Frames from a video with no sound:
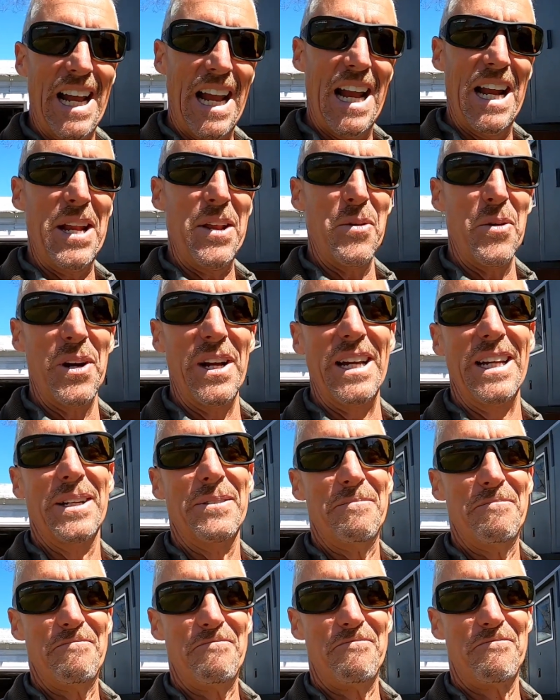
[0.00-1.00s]
Anyway,
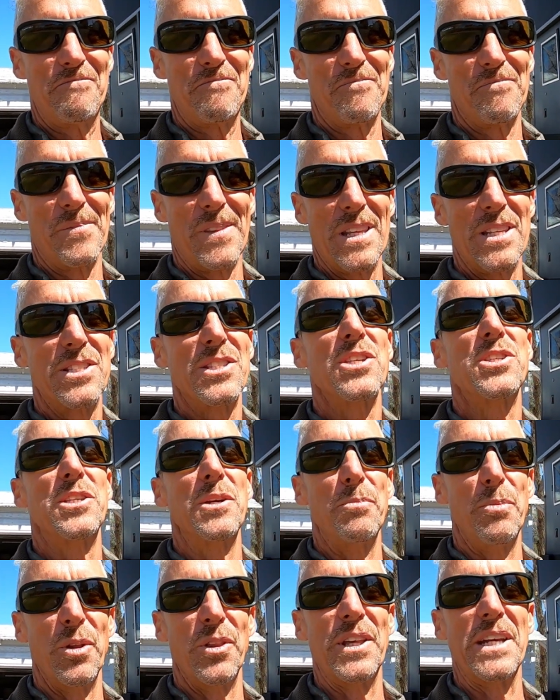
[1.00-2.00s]
it's the
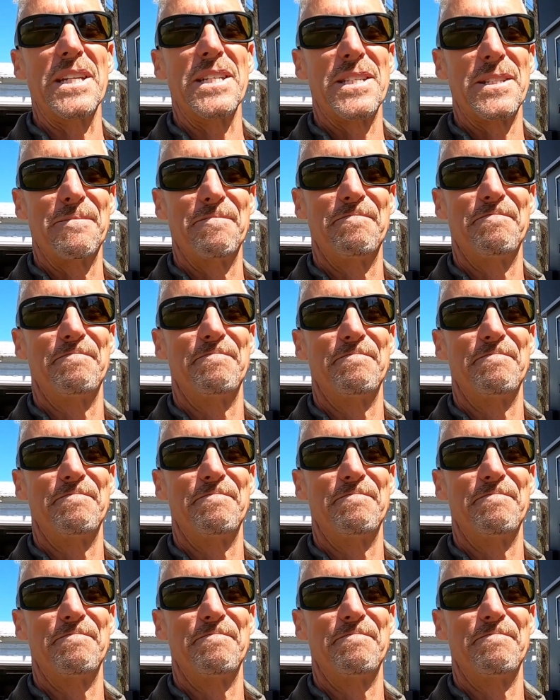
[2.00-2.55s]
simple things.